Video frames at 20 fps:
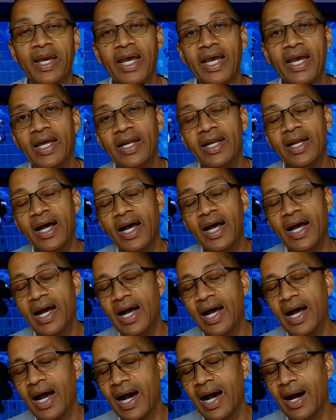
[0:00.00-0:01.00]
Man,
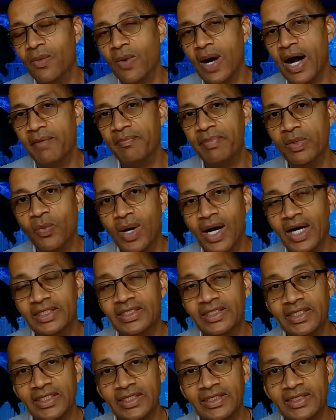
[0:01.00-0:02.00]
I've been
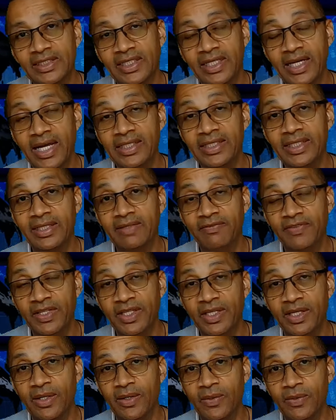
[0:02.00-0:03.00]
watching this, and I did a
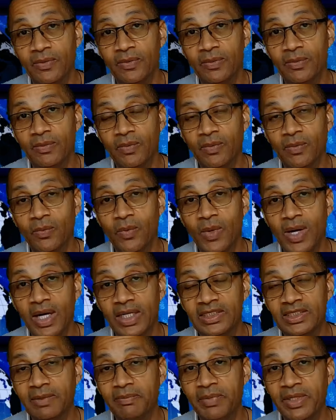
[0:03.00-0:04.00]
video,
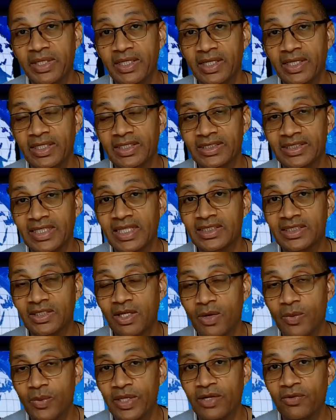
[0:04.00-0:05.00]
Watch the Media, because I
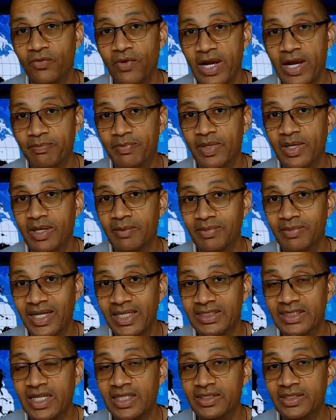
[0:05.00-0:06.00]
saw when they ramped it up
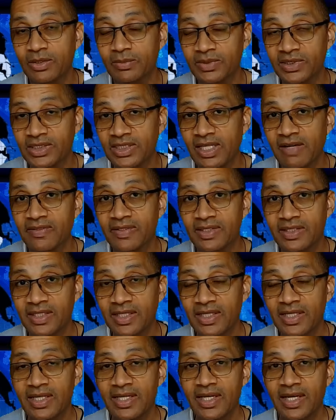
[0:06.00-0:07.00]
last October
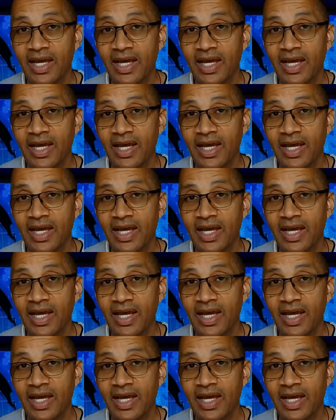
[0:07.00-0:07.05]
7th,